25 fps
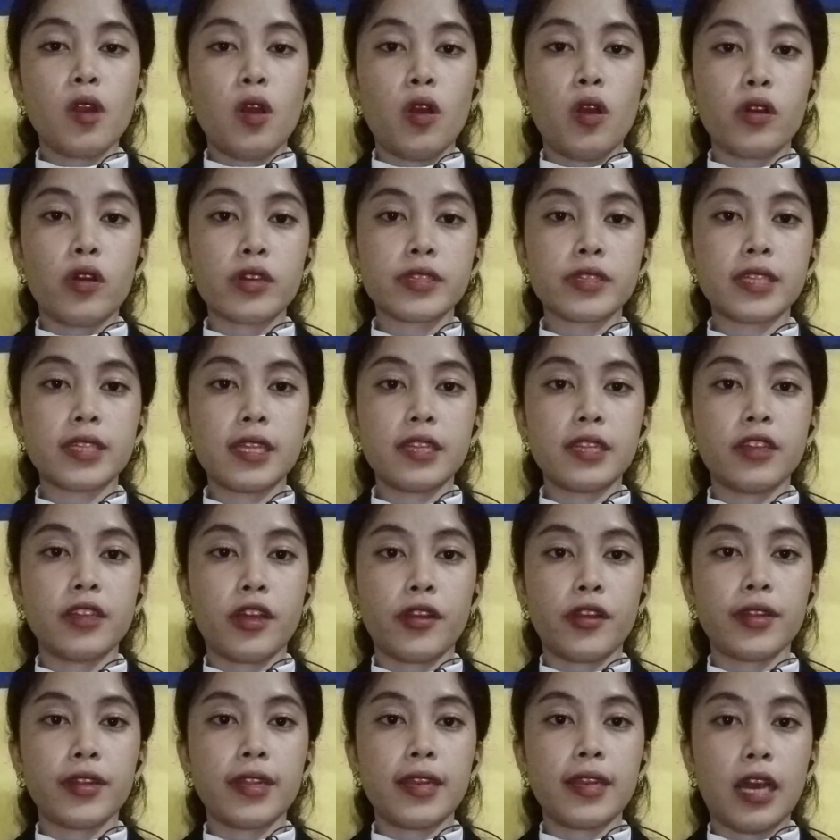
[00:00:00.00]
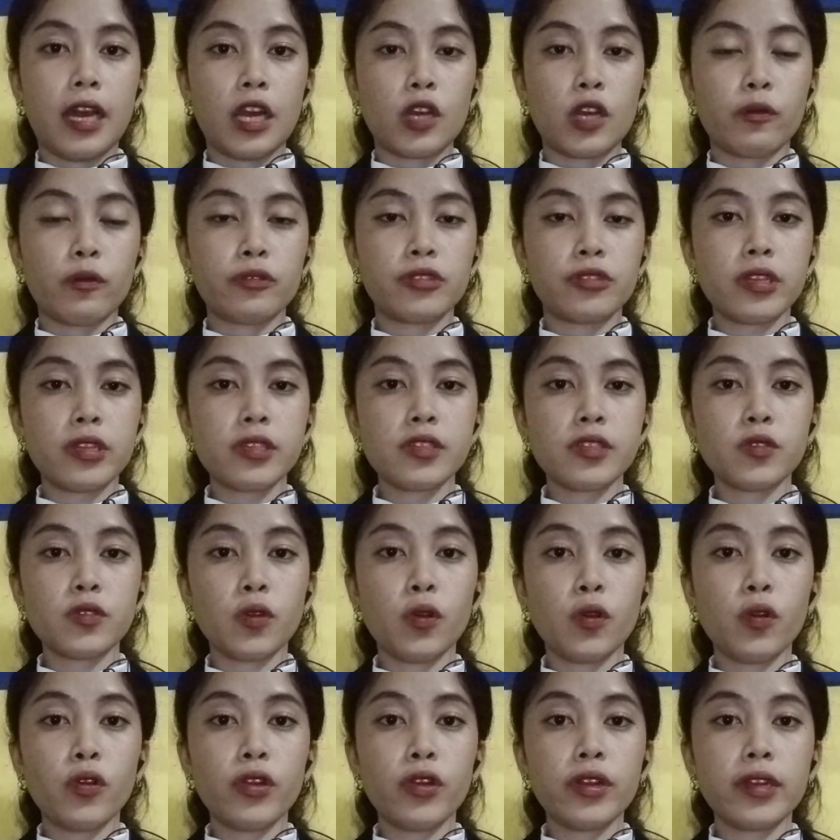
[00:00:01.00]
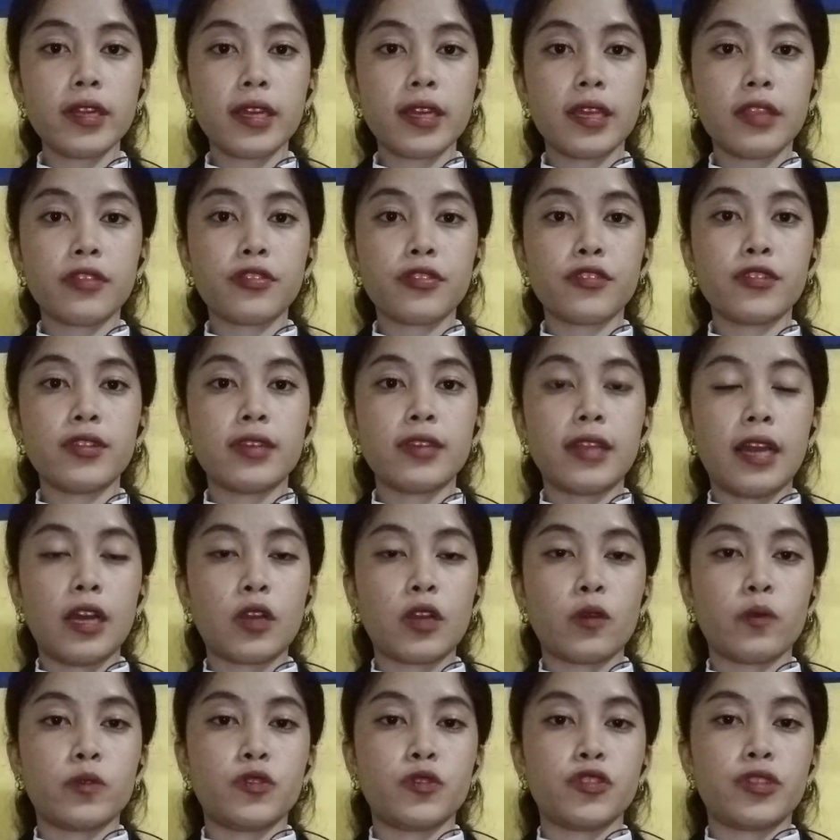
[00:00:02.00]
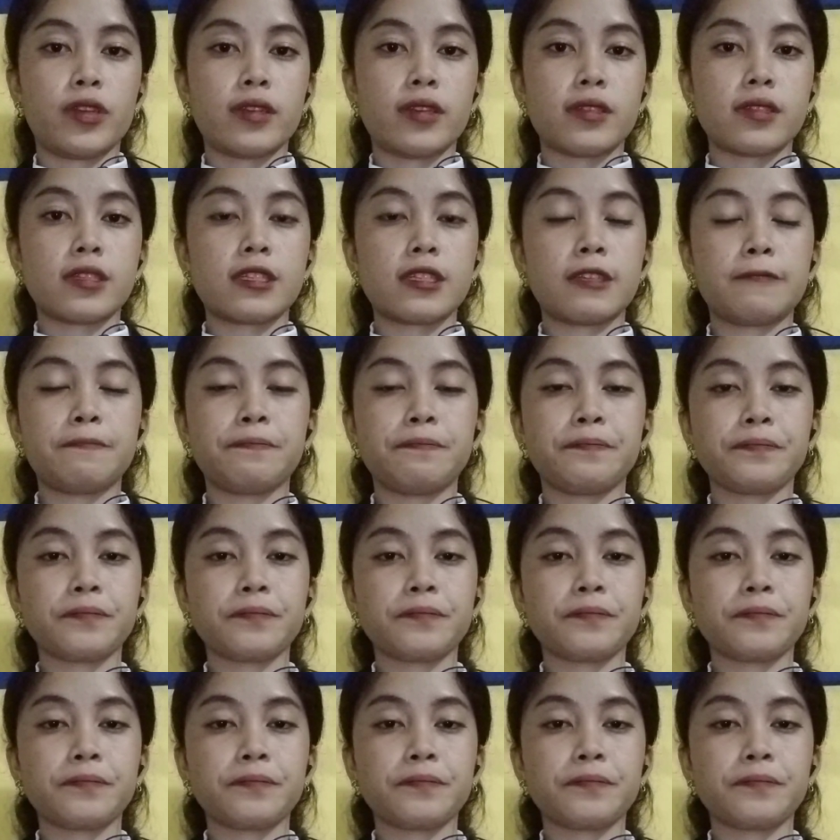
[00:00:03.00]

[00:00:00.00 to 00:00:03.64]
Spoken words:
auxiliary languages, or interlanguages.